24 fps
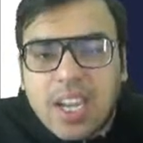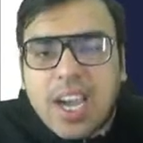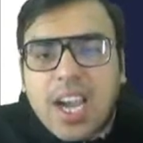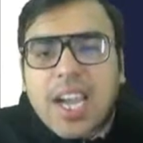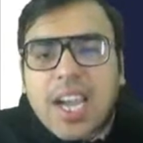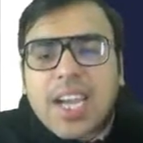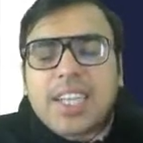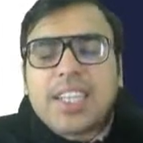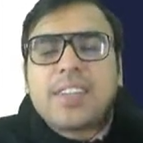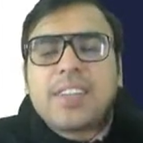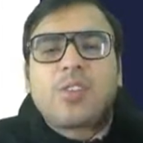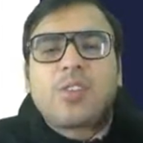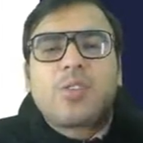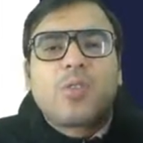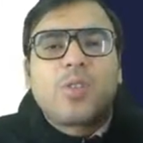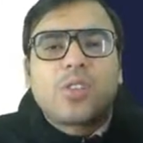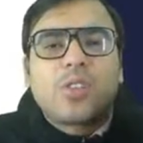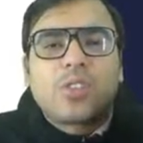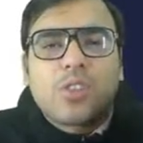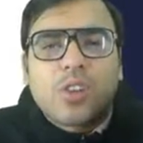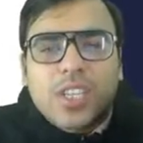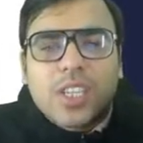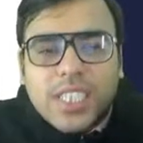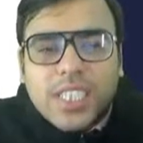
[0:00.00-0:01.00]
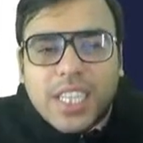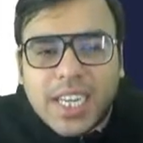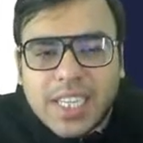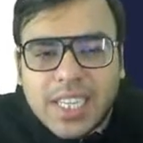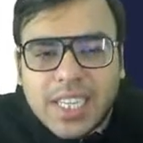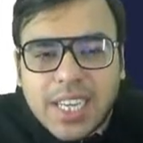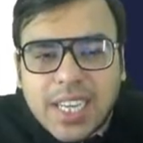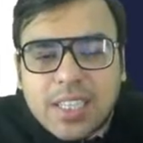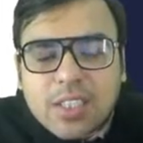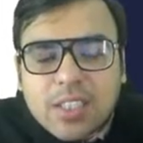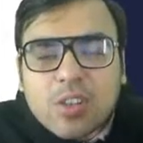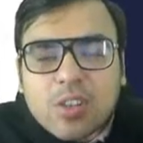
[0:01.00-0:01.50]
IT Rules
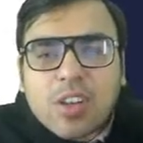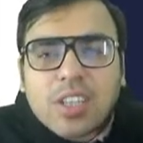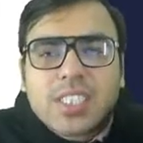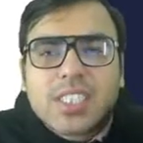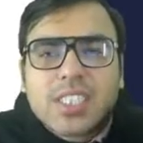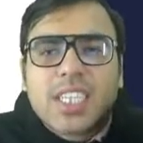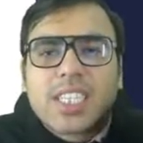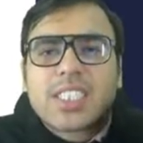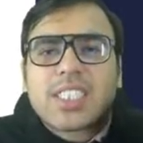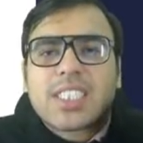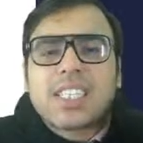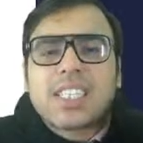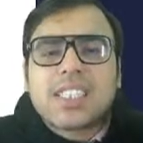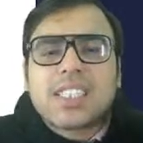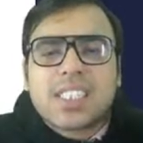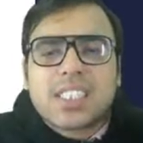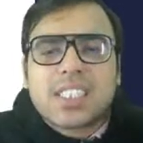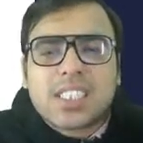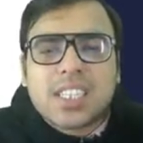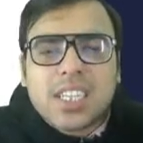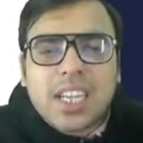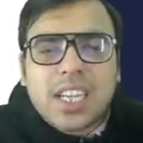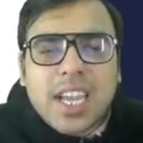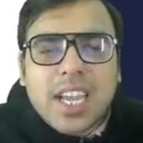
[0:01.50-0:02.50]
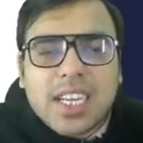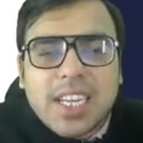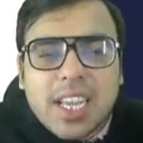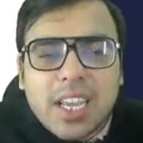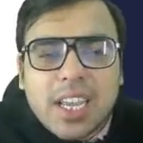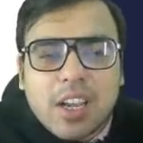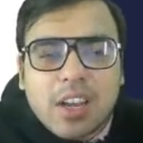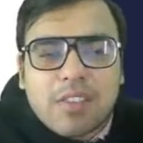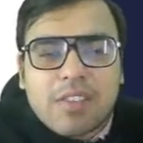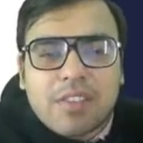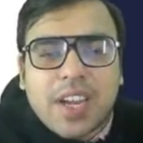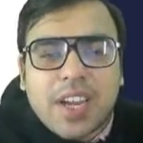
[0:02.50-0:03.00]
2021 or Section 69A
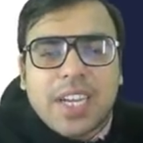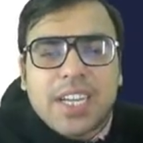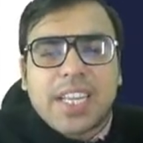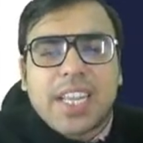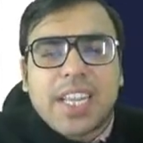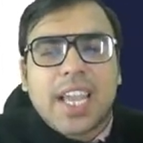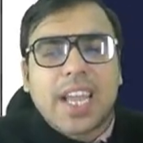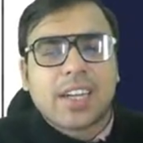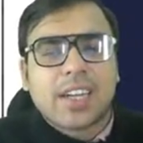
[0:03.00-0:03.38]
of IT Act